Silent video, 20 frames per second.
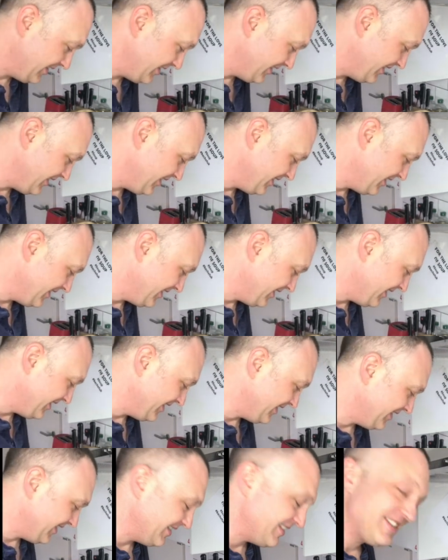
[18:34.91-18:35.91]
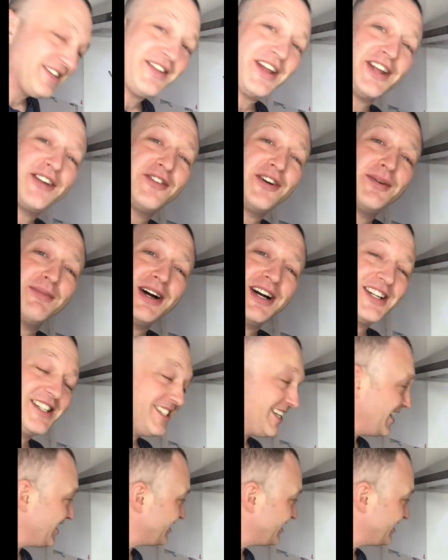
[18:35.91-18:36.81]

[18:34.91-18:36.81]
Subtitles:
Thank you very much.